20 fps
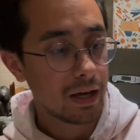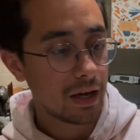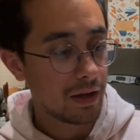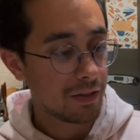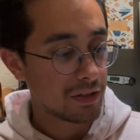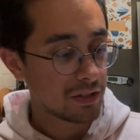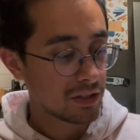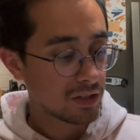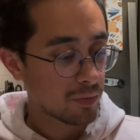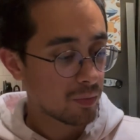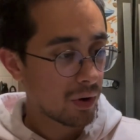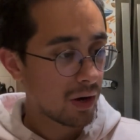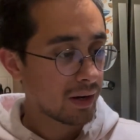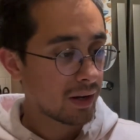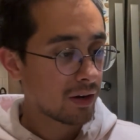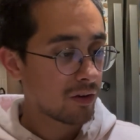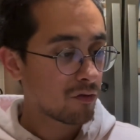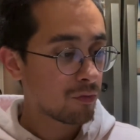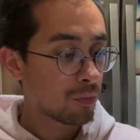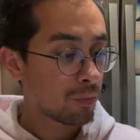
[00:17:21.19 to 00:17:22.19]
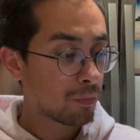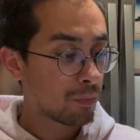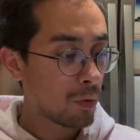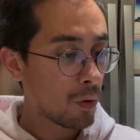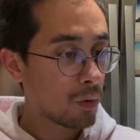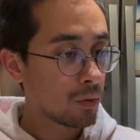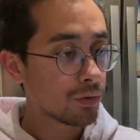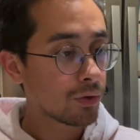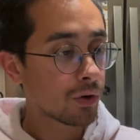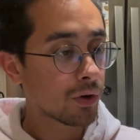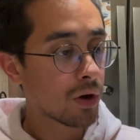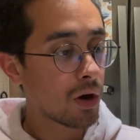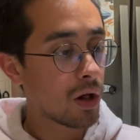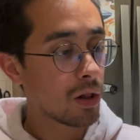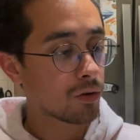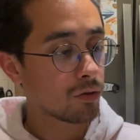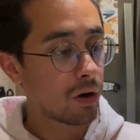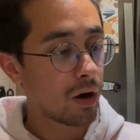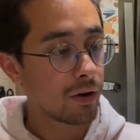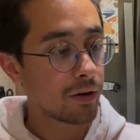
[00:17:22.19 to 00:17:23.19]
This is a brand out of Boulder,
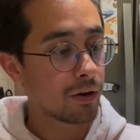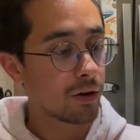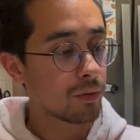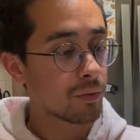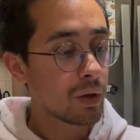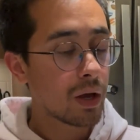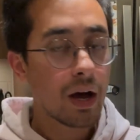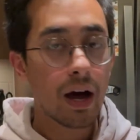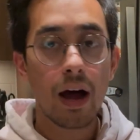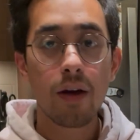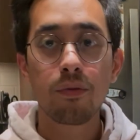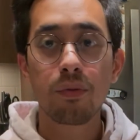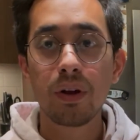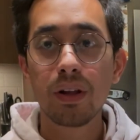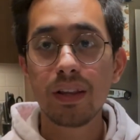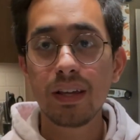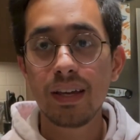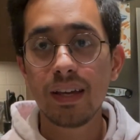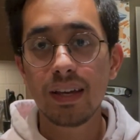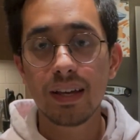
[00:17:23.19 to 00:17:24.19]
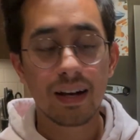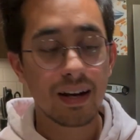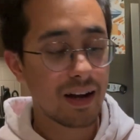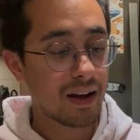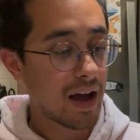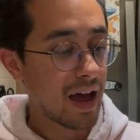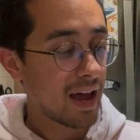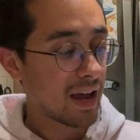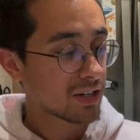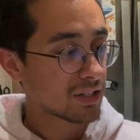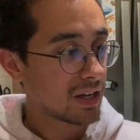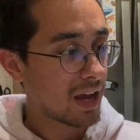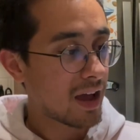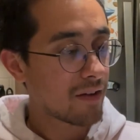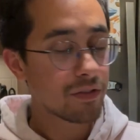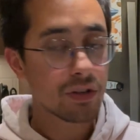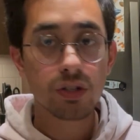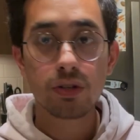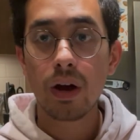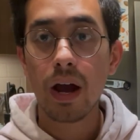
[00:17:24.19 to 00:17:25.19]
Colorado. I actually
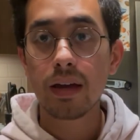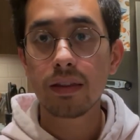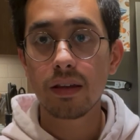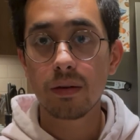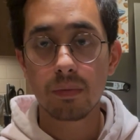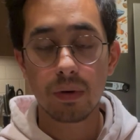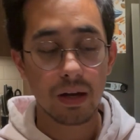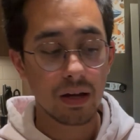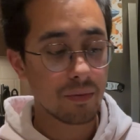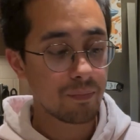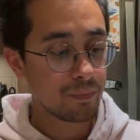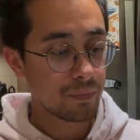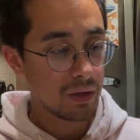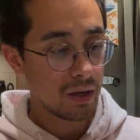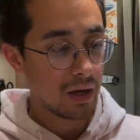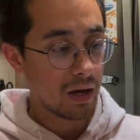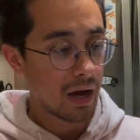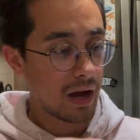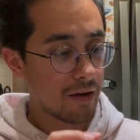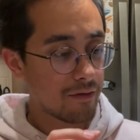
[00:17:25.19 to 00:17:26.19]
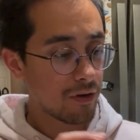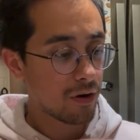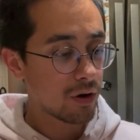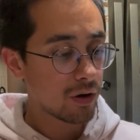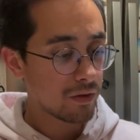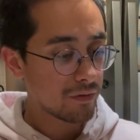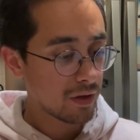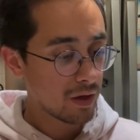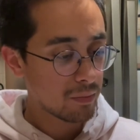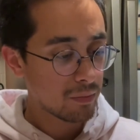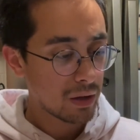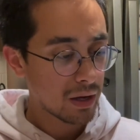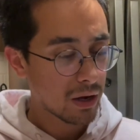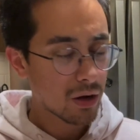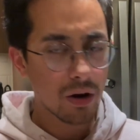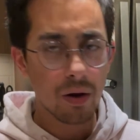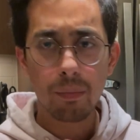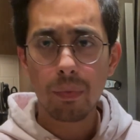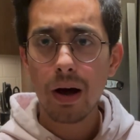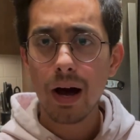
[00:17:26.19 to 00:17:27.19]
haven't tried them yet. I've heard of them like
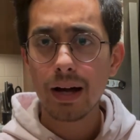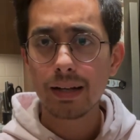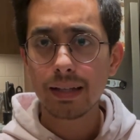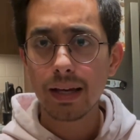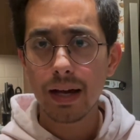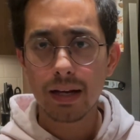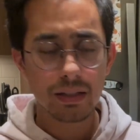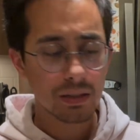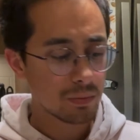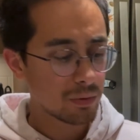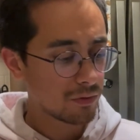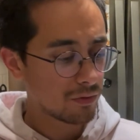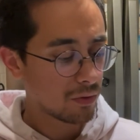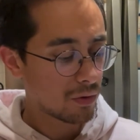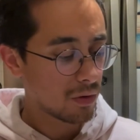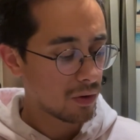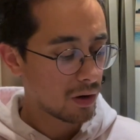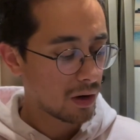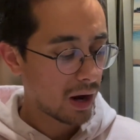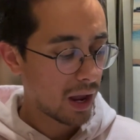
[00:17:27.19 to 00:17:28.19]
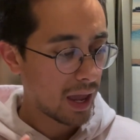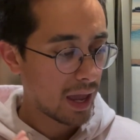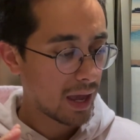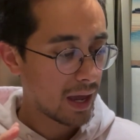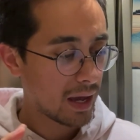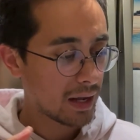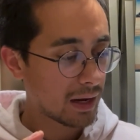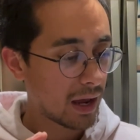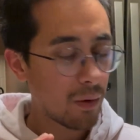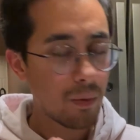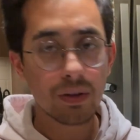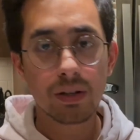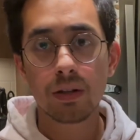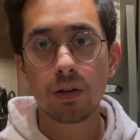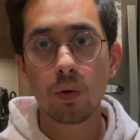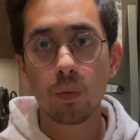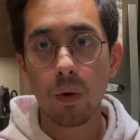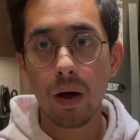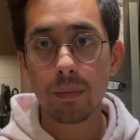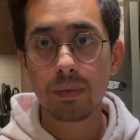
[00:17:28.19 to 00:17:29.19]
on a podcast before, and I went to
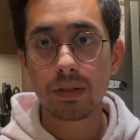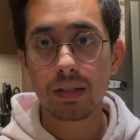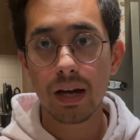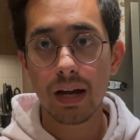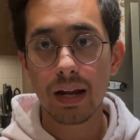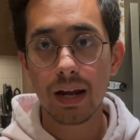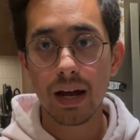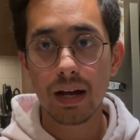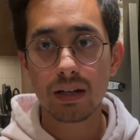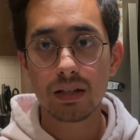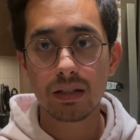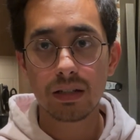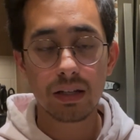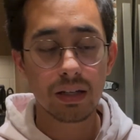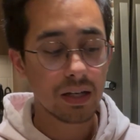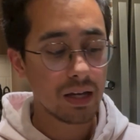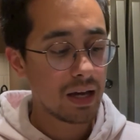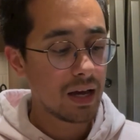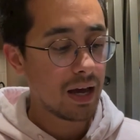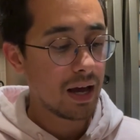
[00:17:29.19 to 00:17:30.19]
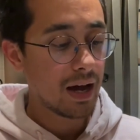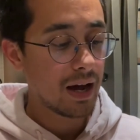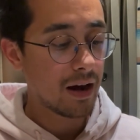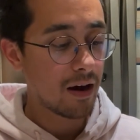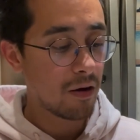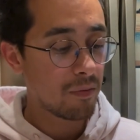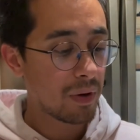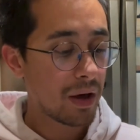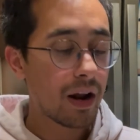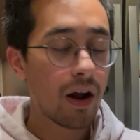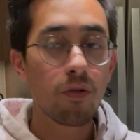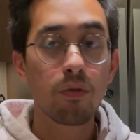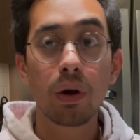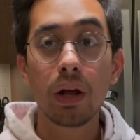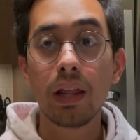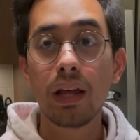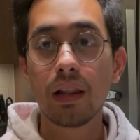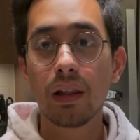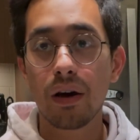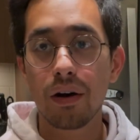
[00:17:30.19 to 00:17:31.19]
their website actually, and I
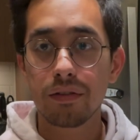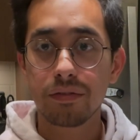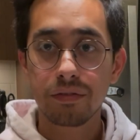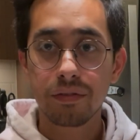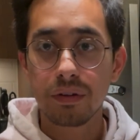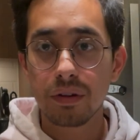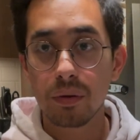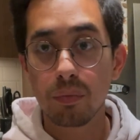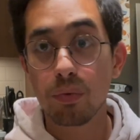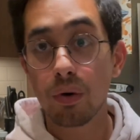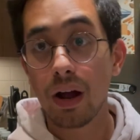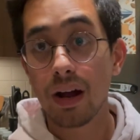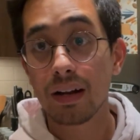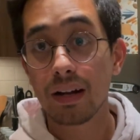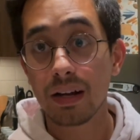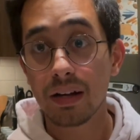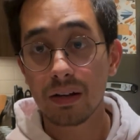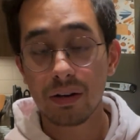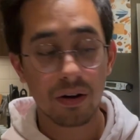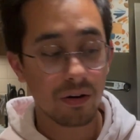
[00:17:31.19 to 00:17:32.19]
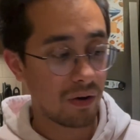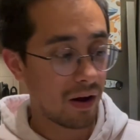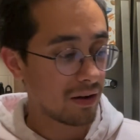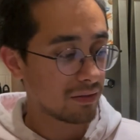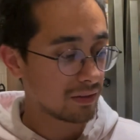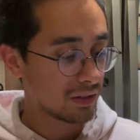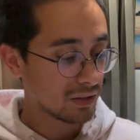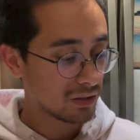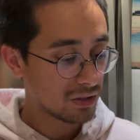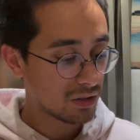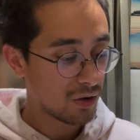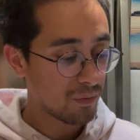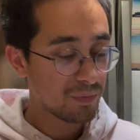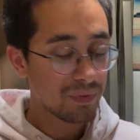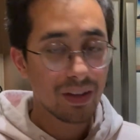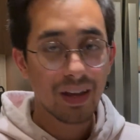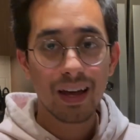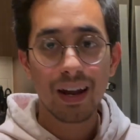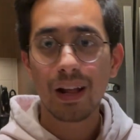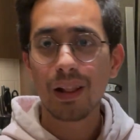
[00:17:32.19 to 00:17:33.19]
really love the branding around it.
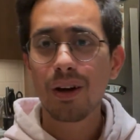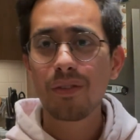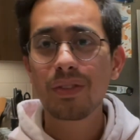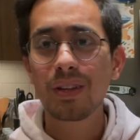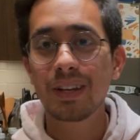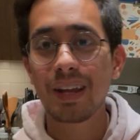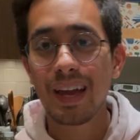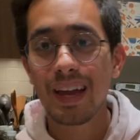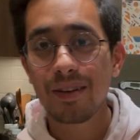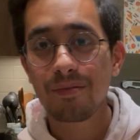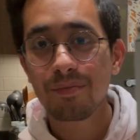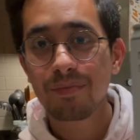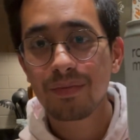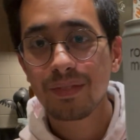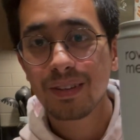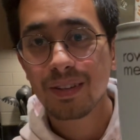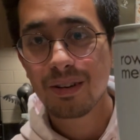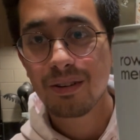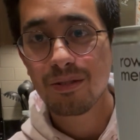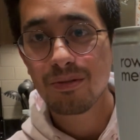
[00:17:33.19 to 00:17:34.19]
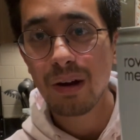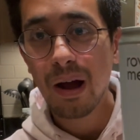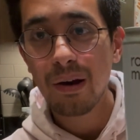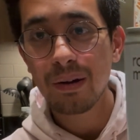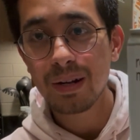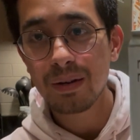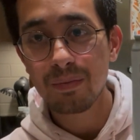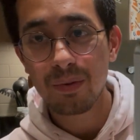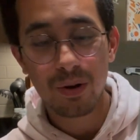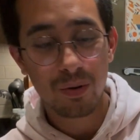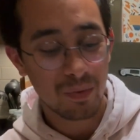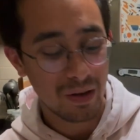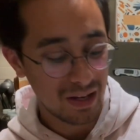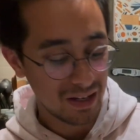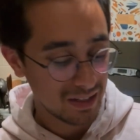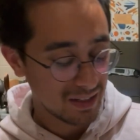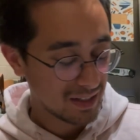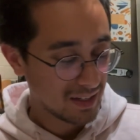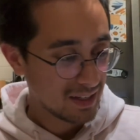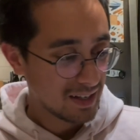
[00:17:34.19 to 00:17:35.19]
And I love the name, Rowdy
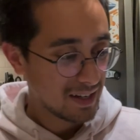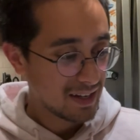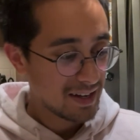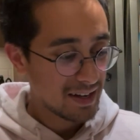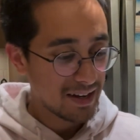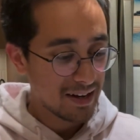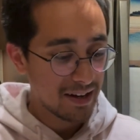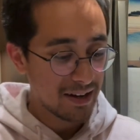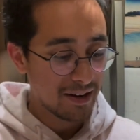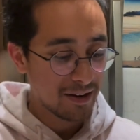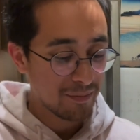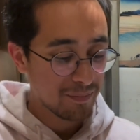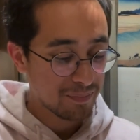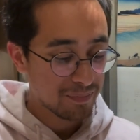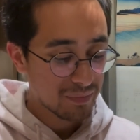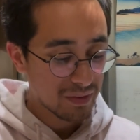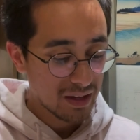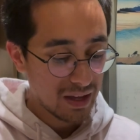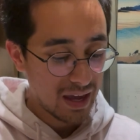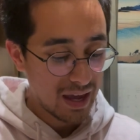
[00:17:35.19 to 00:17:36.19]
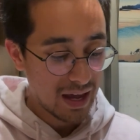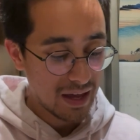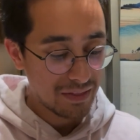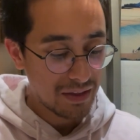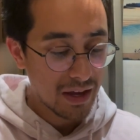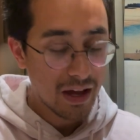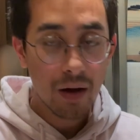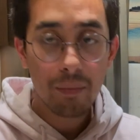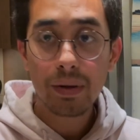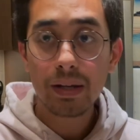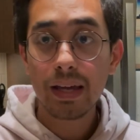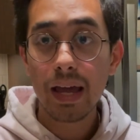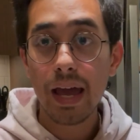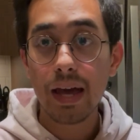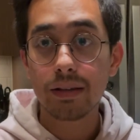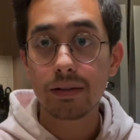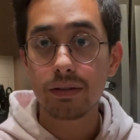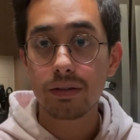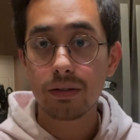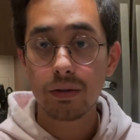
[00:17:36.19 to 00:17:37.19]
Mermaid, and they come in
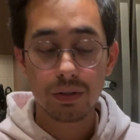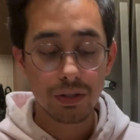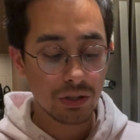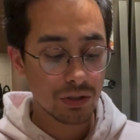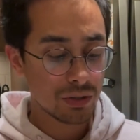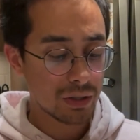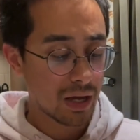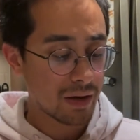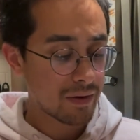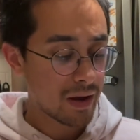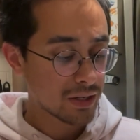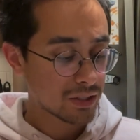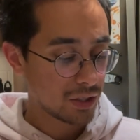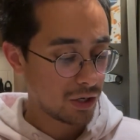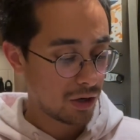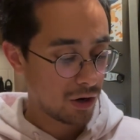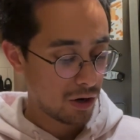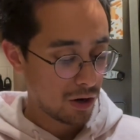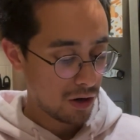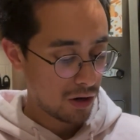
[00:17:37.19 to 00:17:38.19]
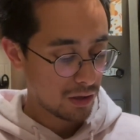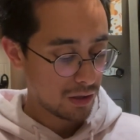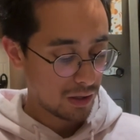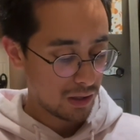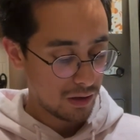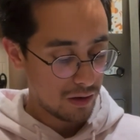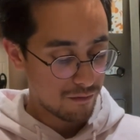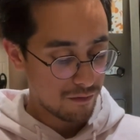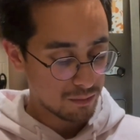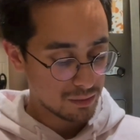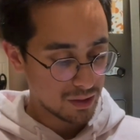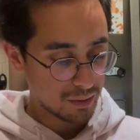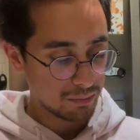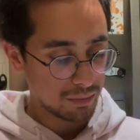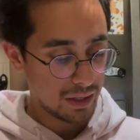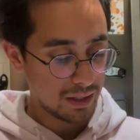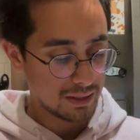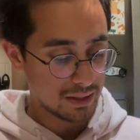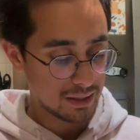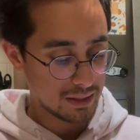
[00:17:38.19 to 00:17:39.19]
cans. So it's interesting. I've actually heard from some
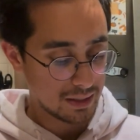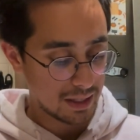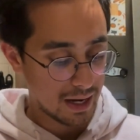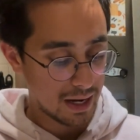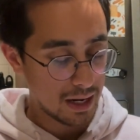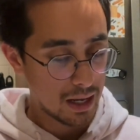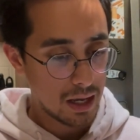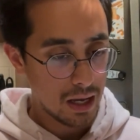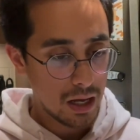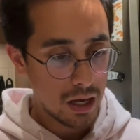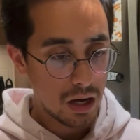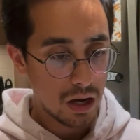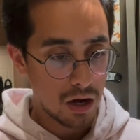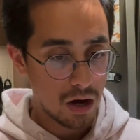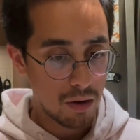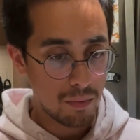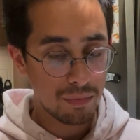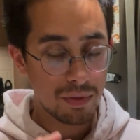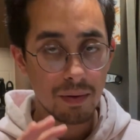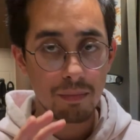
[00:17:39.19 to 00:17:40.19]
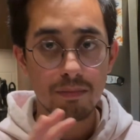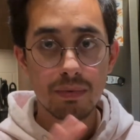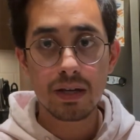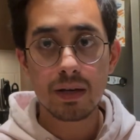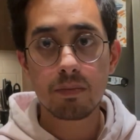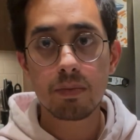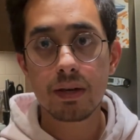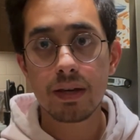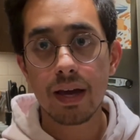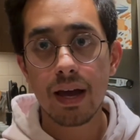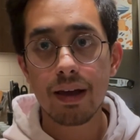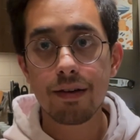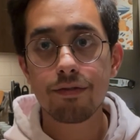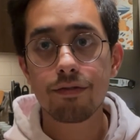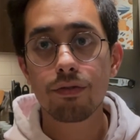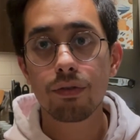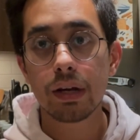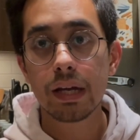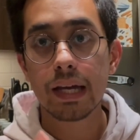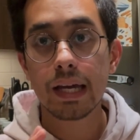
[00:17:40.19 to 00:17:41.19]
places that the
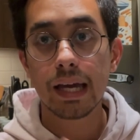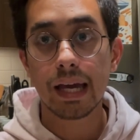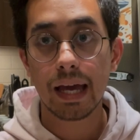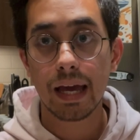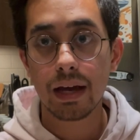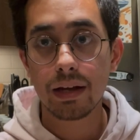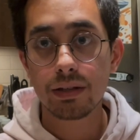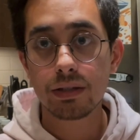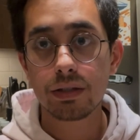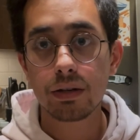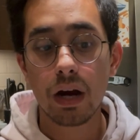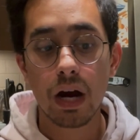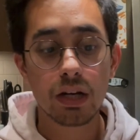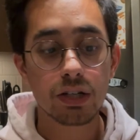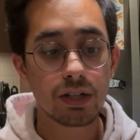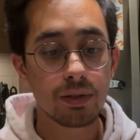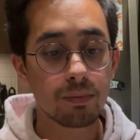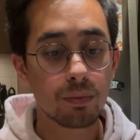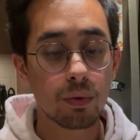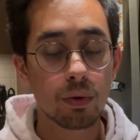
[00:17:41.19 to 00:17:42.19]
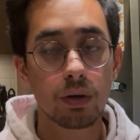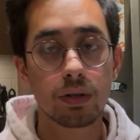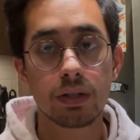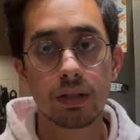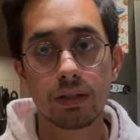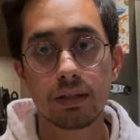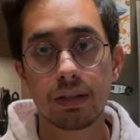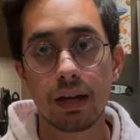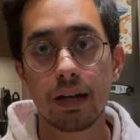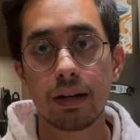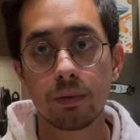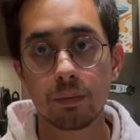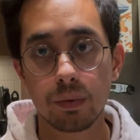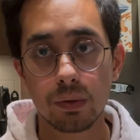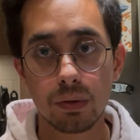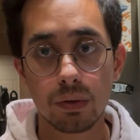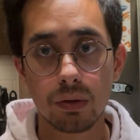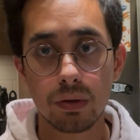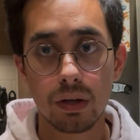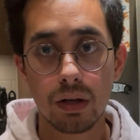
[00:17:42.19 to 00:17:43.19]
BPA-free cans are actually more
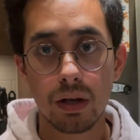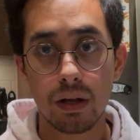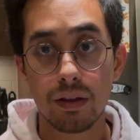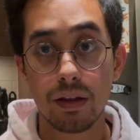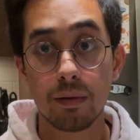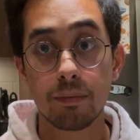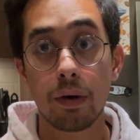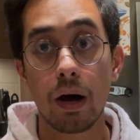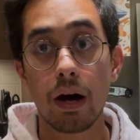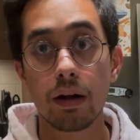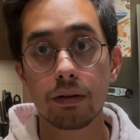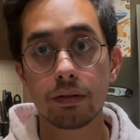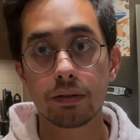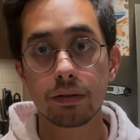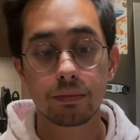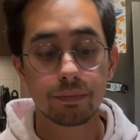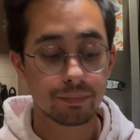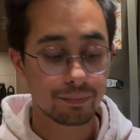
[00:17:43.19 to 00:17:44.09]
sustainable than bottles.